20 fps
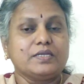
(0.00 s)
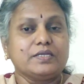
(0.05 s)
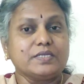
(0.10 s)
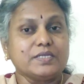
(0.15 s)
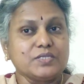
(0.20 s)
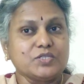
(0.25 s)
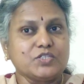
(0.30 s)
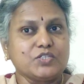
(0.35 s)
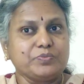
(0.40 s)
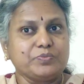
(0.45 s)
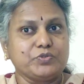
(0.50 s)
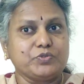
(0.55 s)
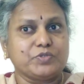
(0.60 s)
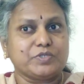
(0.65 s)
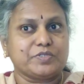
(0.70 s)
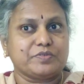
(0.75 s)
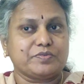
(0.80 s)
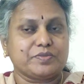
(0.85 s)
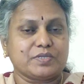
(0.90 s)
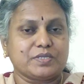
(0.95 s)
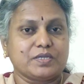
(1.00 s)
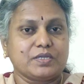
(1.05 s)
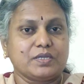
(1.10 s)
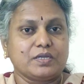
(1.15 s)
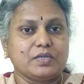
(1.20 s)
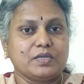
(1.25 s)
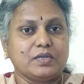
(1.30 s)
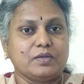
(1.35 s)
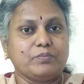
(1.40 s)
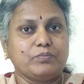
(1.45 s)
Distributives,
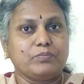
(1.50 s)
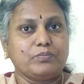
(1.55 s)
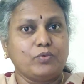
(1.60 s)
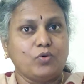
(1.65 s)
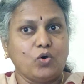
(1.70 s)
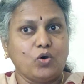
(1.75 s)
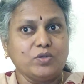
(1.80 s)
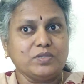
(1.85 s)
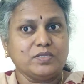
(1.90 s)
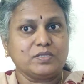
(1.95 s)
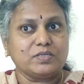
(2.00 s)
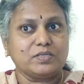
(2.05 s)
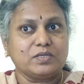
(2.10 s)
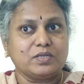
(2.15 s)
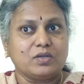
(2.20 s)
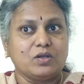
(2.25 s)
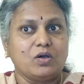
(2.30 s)
both,